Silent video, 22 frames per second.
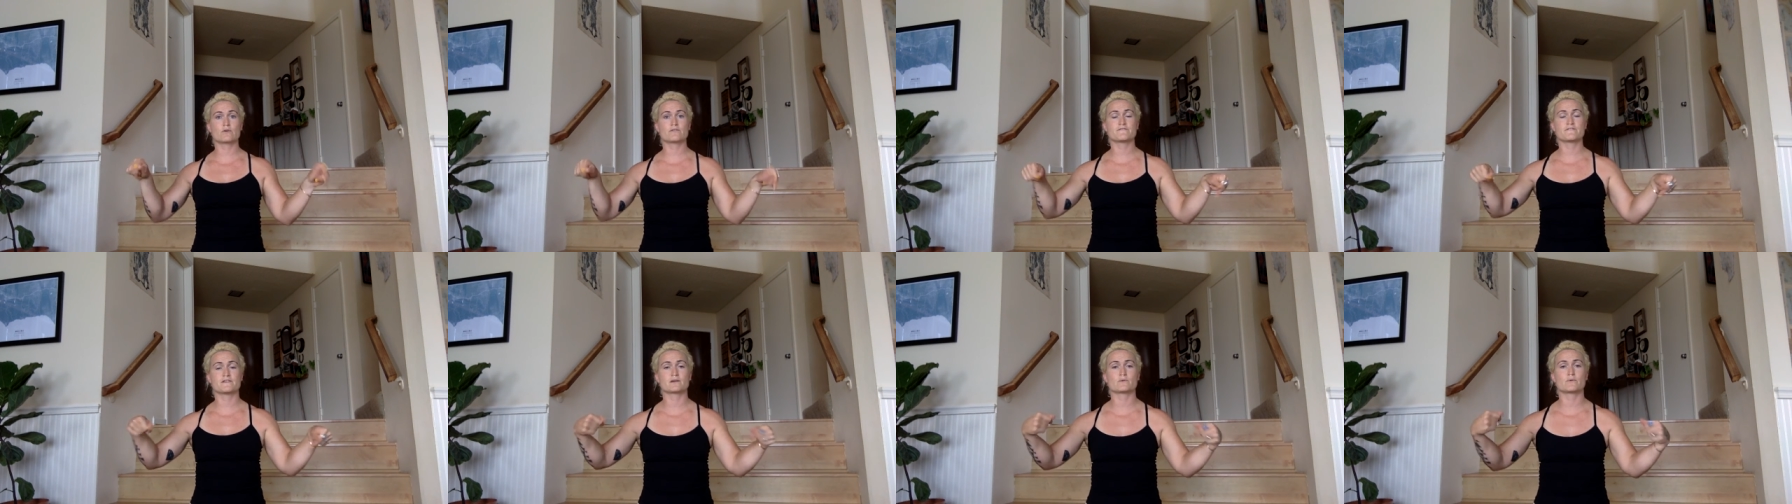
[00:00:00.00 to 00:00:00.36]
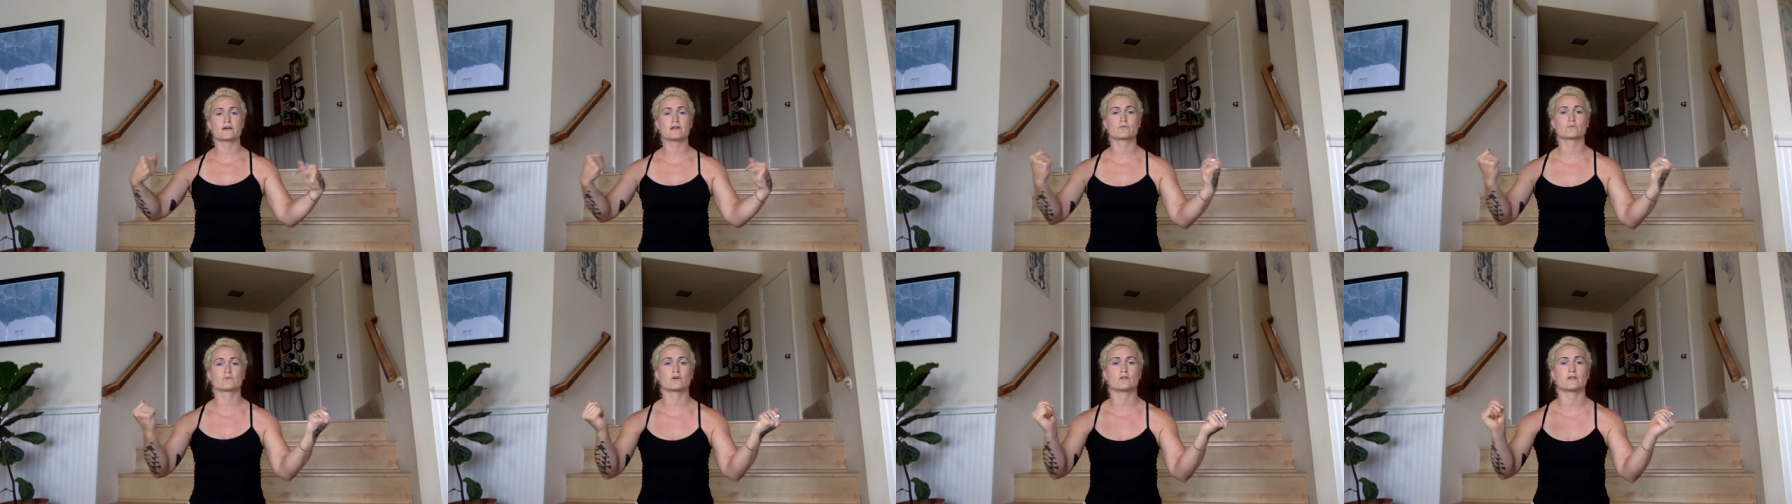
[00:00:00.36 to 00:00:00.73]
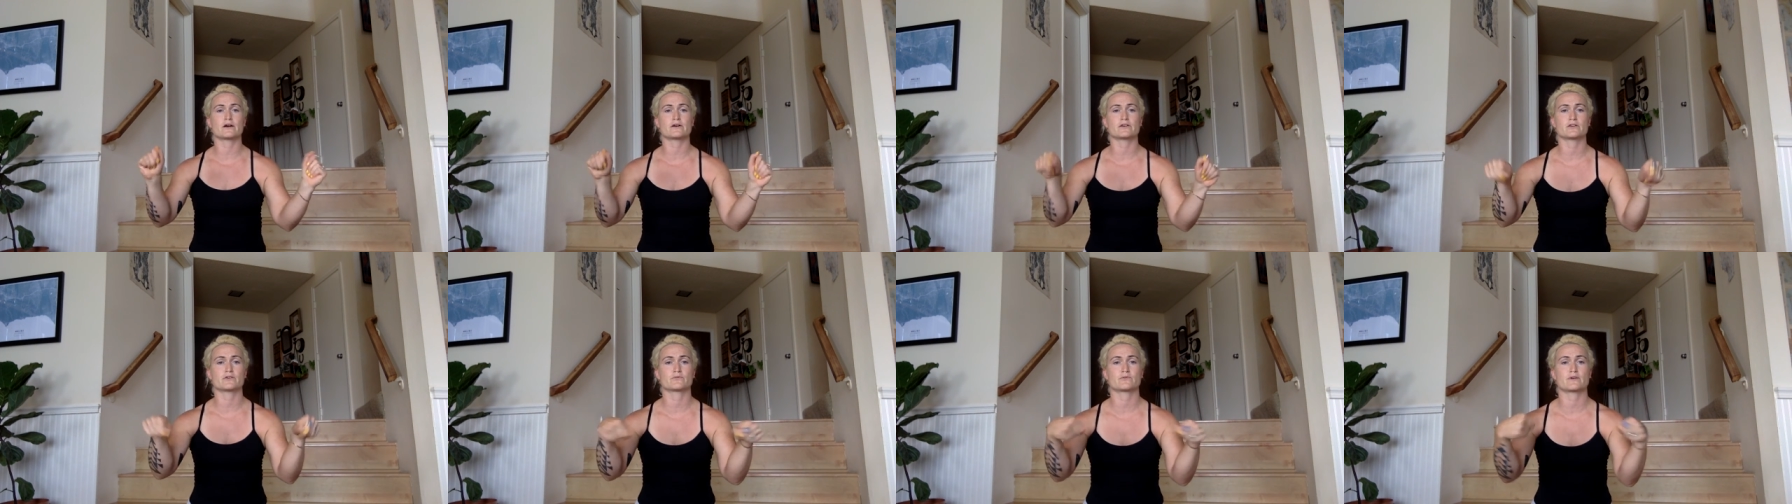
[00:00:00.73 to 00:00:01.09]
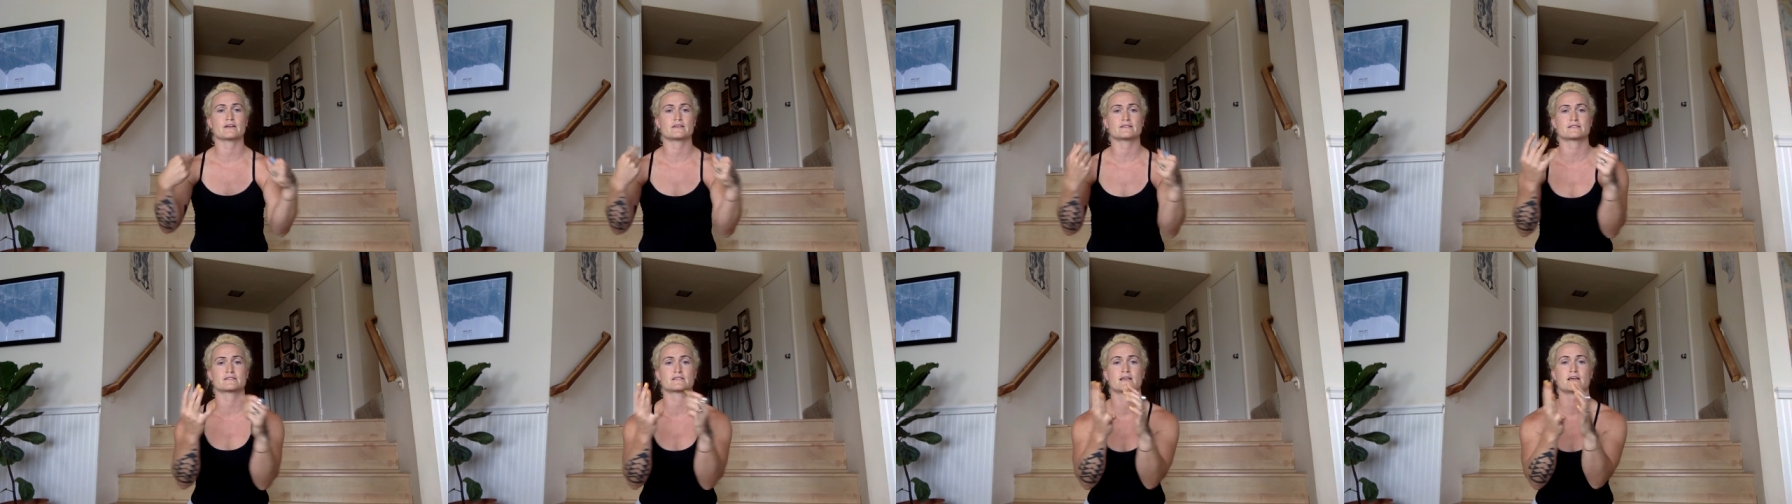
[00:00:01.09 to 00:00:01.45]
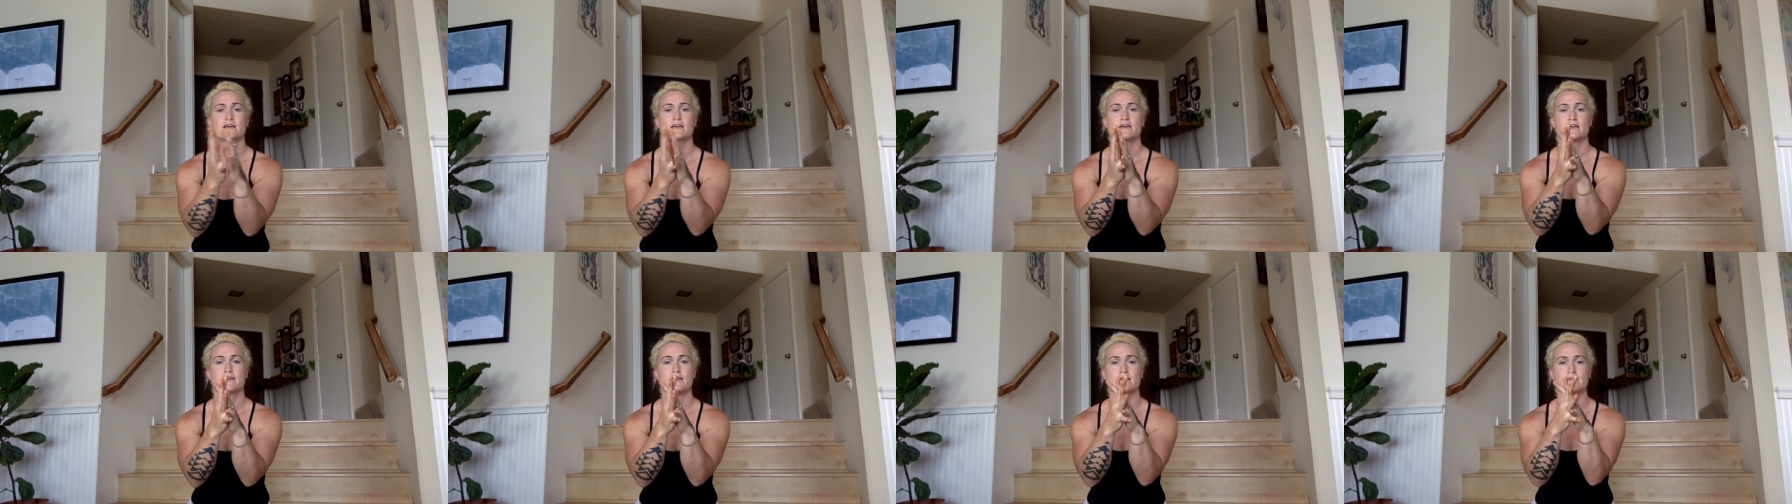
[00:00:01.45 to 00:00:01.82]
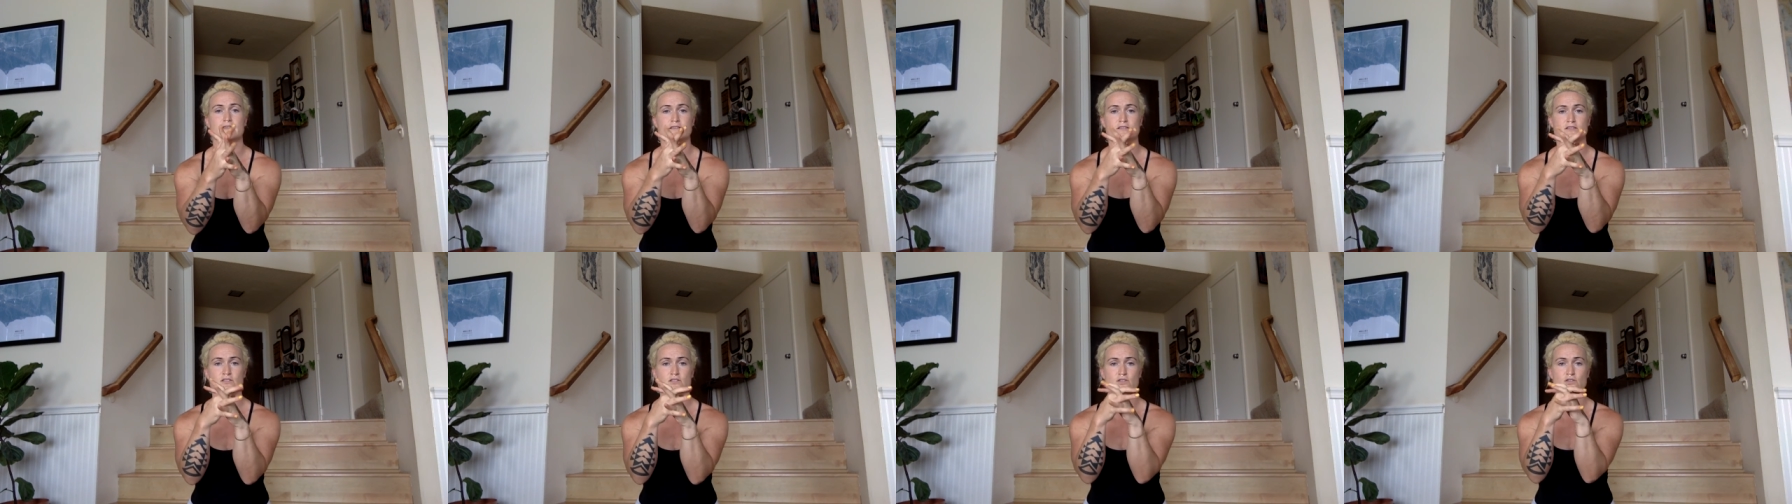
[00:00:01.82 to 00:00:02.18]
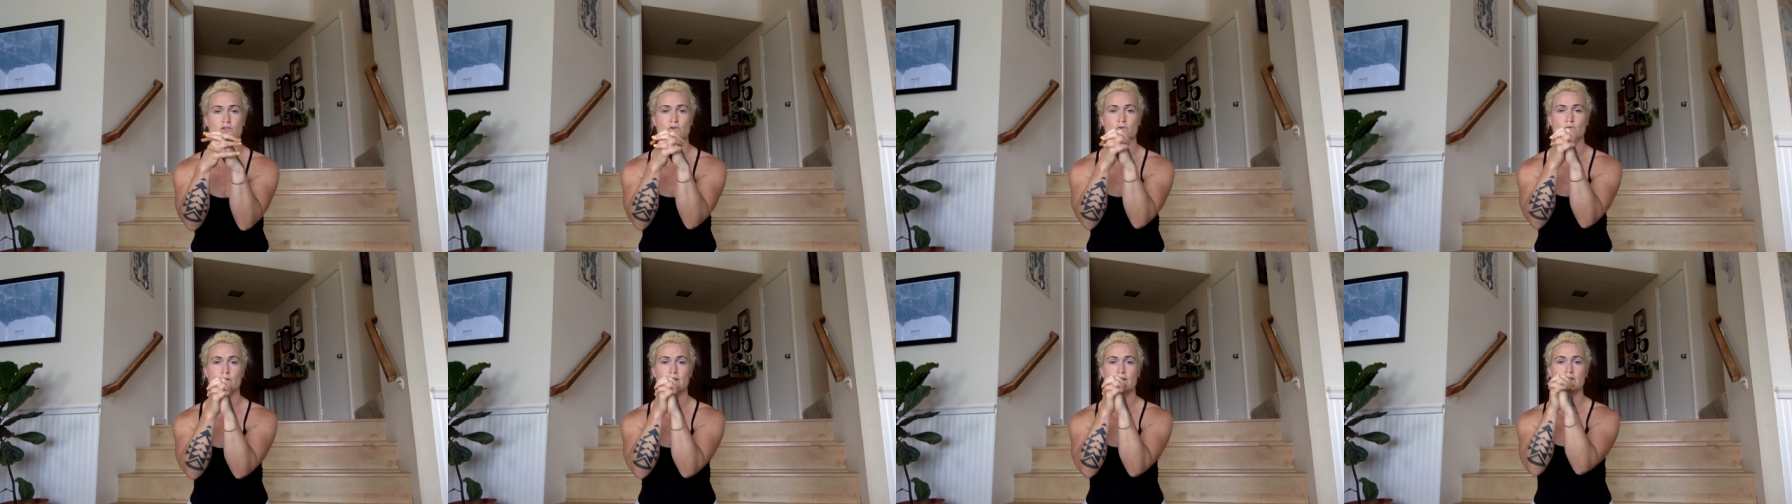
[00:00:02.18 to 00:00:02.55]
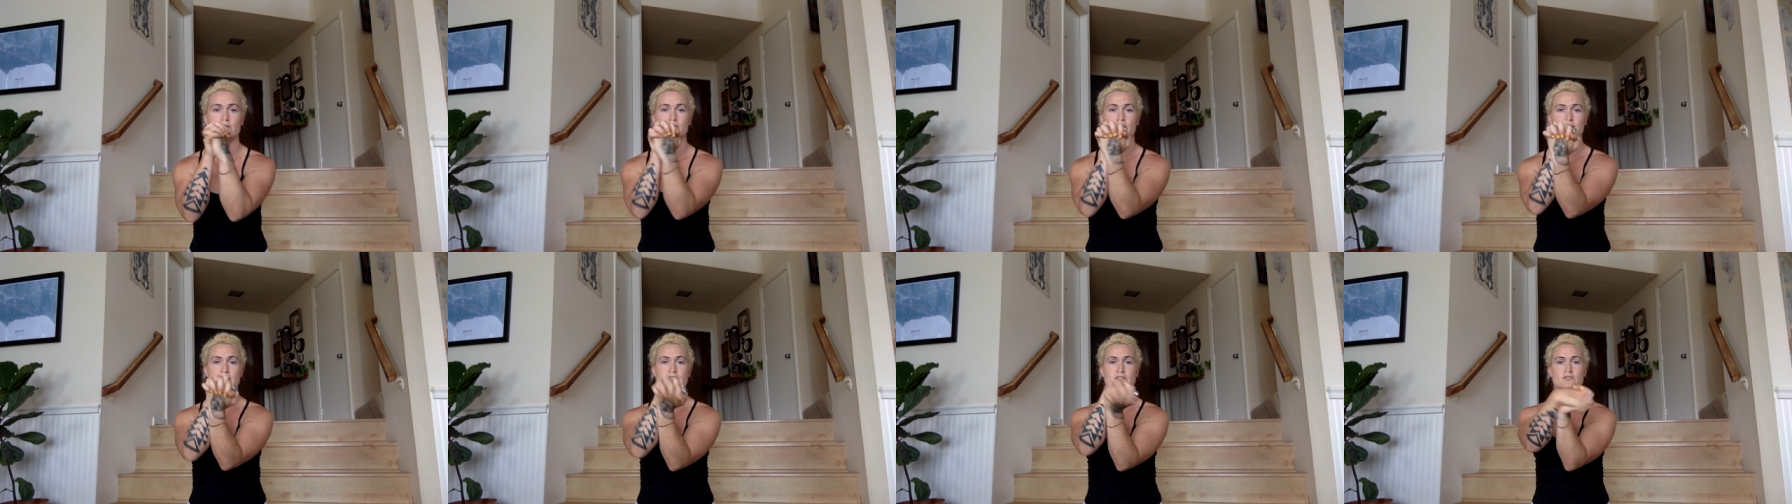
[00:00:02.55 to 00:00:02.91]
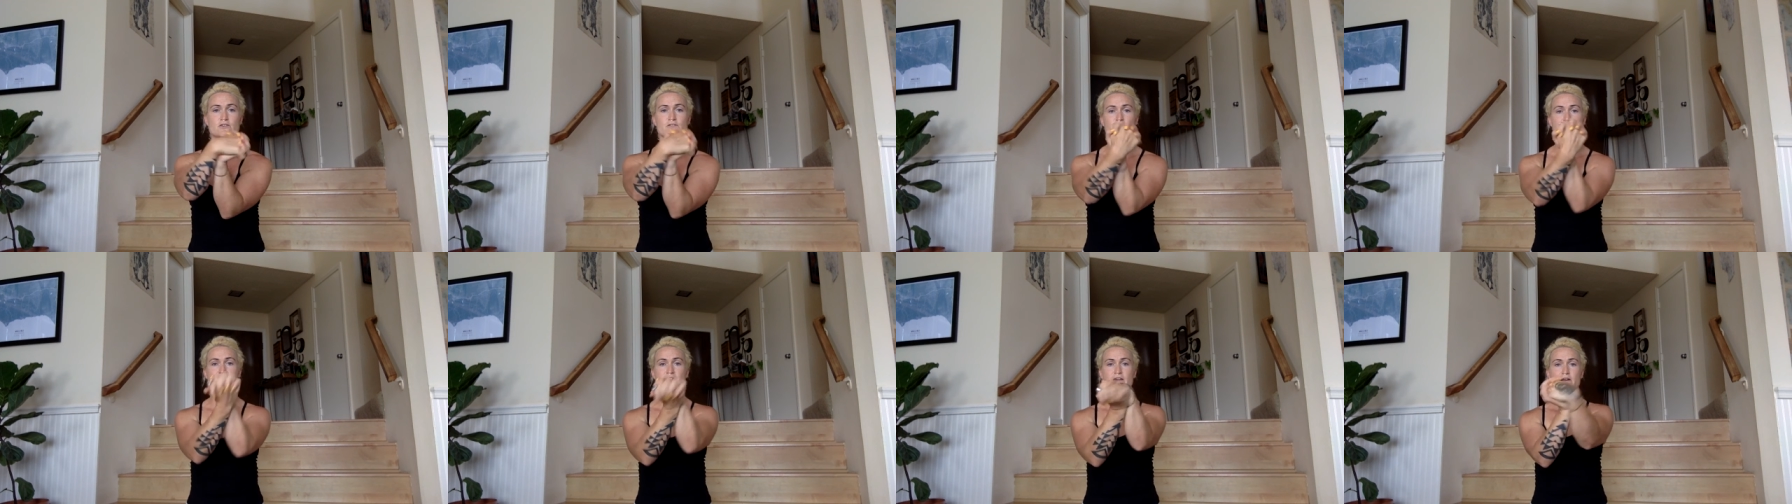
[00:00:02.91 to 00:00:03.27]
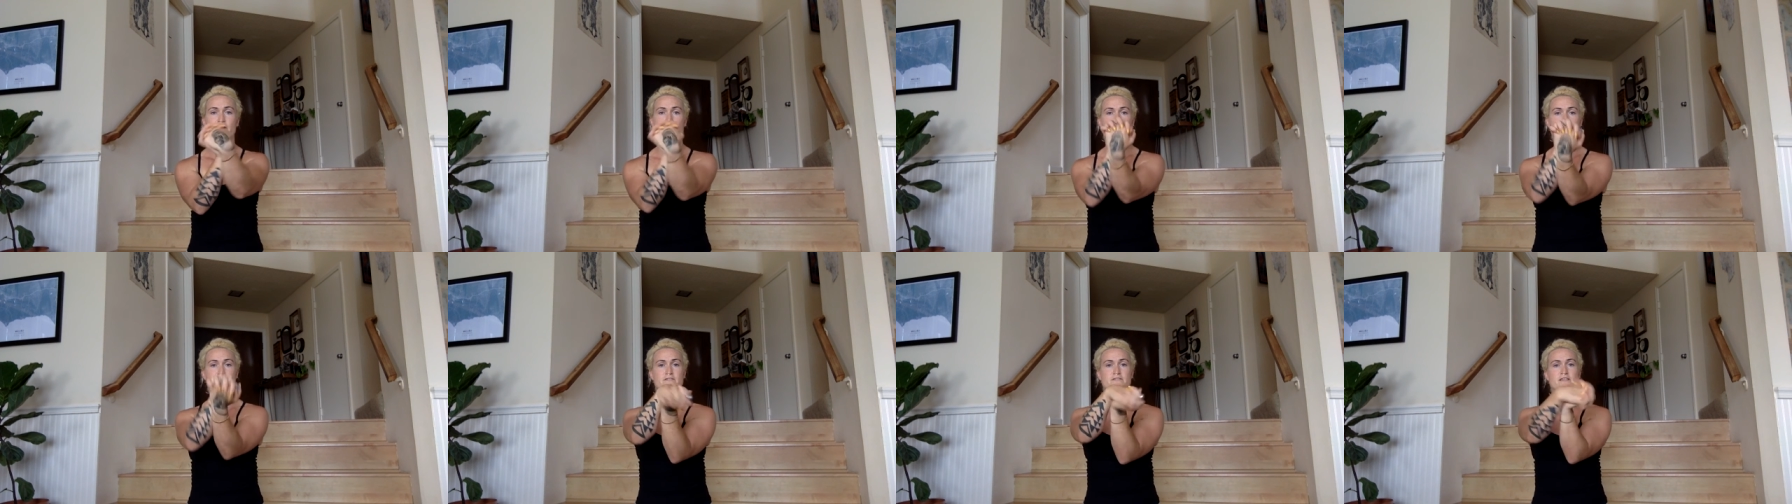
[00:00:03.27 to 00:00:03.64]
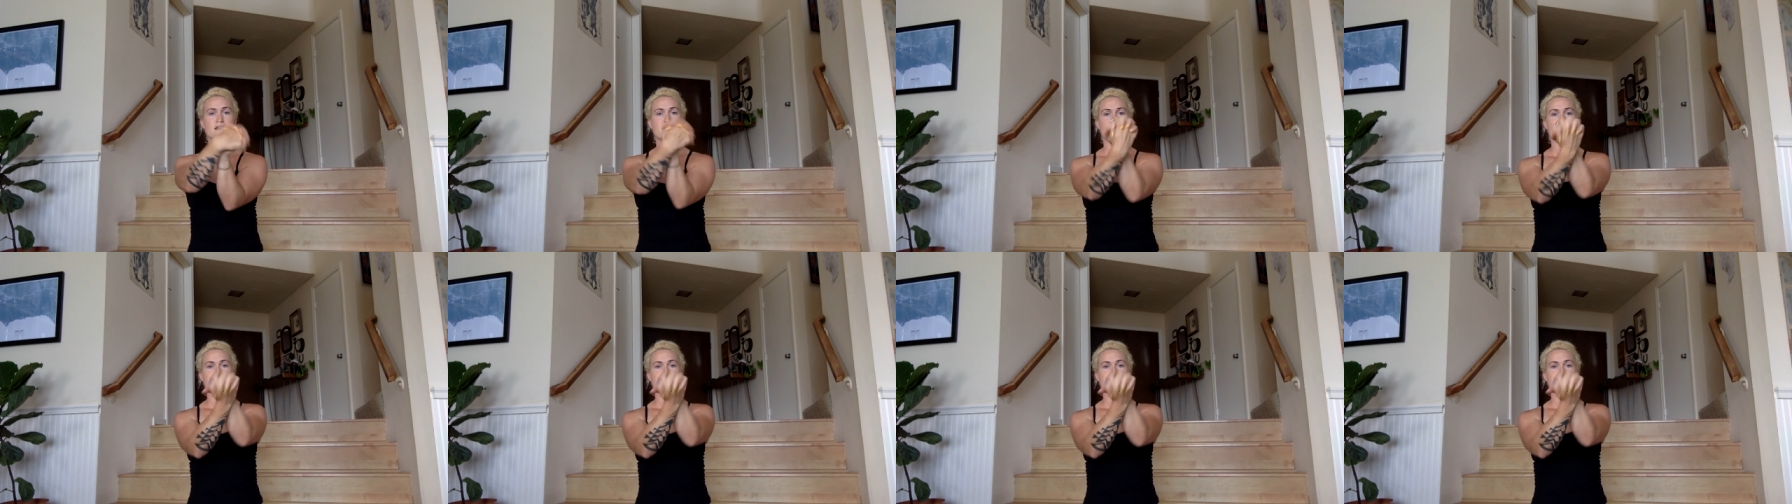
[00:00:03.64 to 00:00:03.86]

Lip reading: a fun way to roll out your wrists is to interlace your fingers